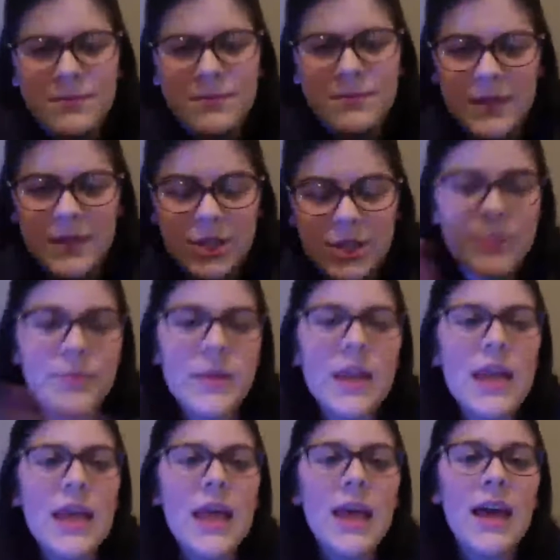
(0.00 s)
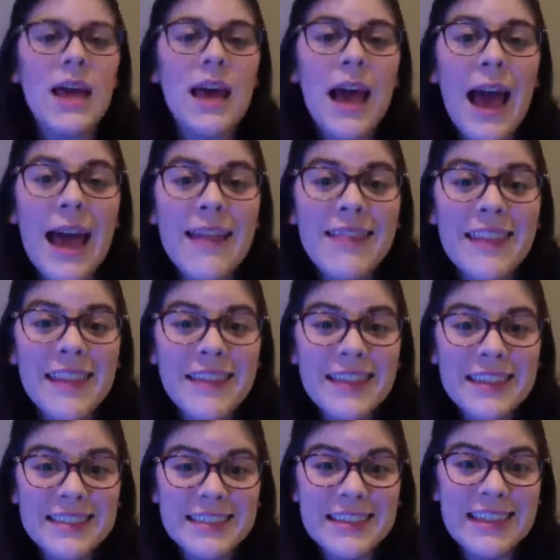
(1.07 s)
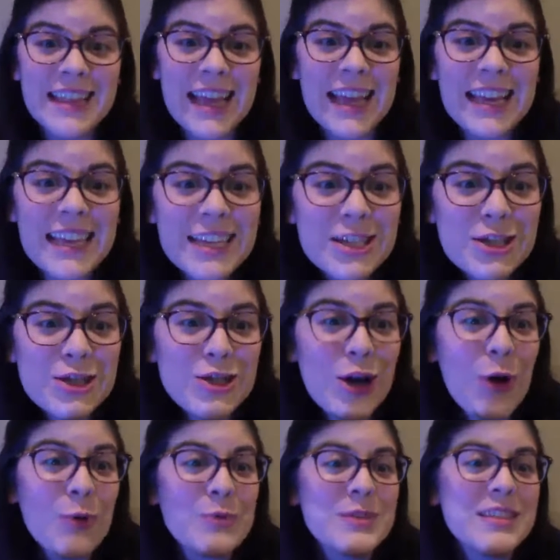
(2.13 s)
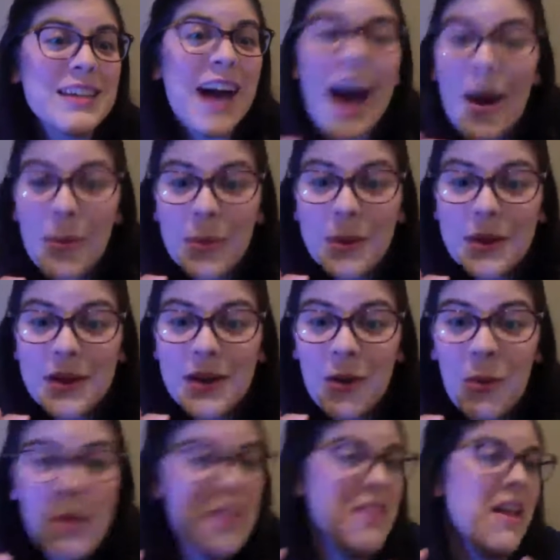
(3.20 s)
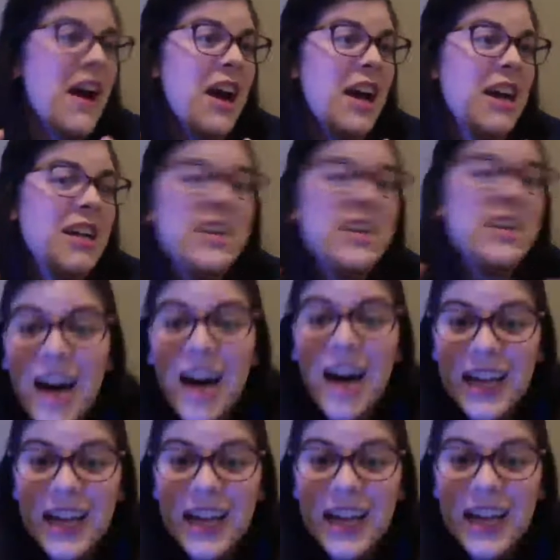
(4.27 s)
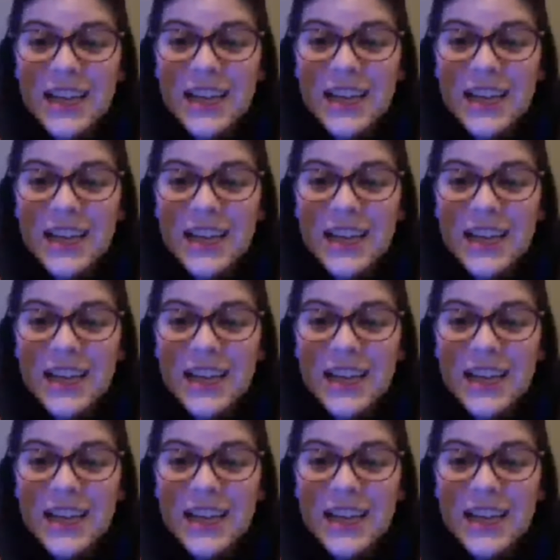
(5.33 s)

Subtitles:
Ish. And then this lady shows up with a gun.